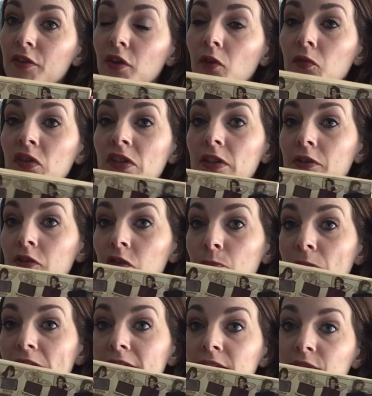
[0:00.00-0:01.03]
Obviously there is a
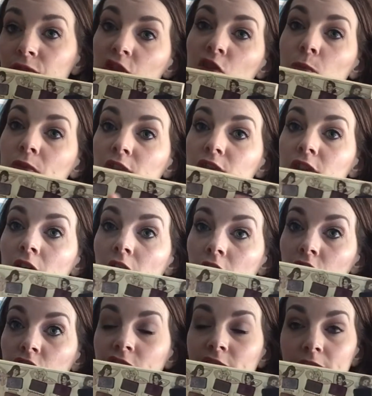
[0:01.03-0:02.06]
big difference with the
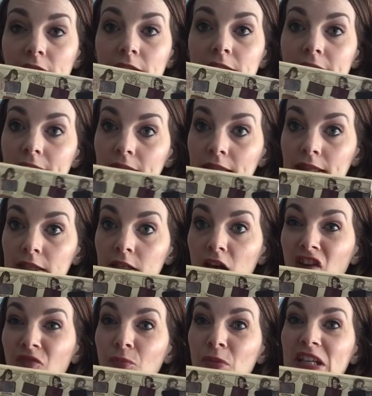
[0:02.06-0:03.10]
darker shades and
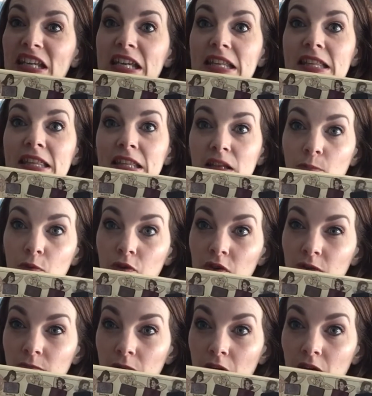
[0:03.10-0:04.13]
stuff, but it is summer at
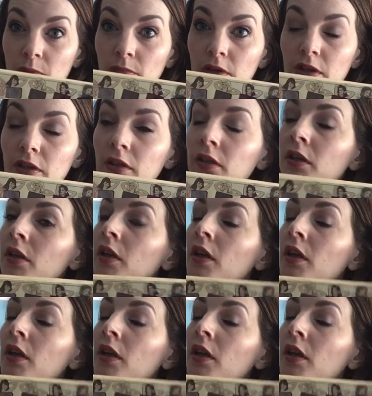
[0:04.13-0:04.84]
the moment,